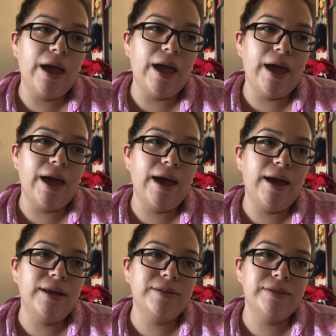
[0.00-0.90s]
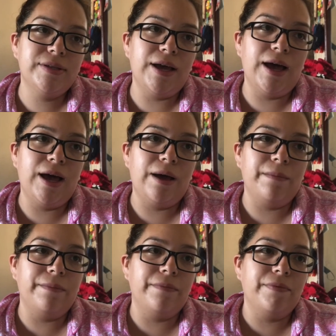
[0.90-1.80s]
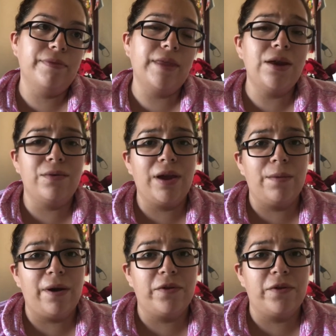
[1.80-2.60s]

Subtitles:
And they don't care about